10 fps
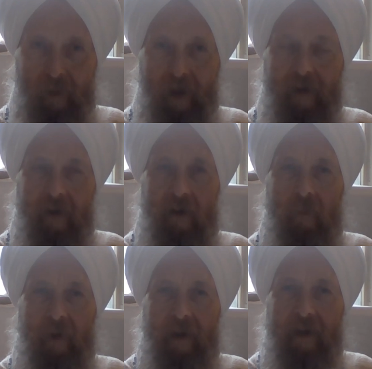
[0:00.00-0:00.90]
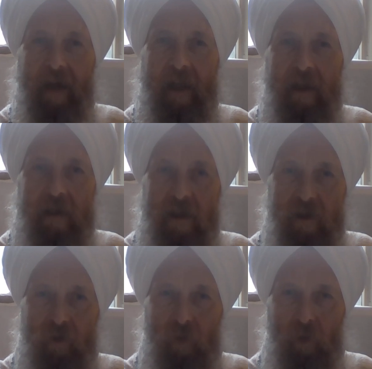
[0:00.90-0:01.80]
academic analysis
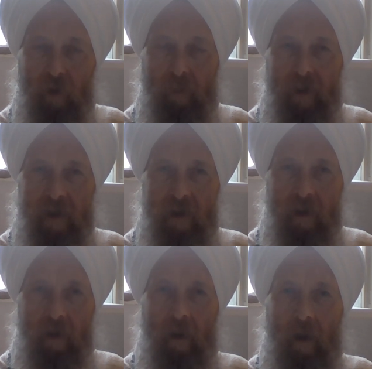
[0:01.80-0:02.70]
of Yogi Bhajan,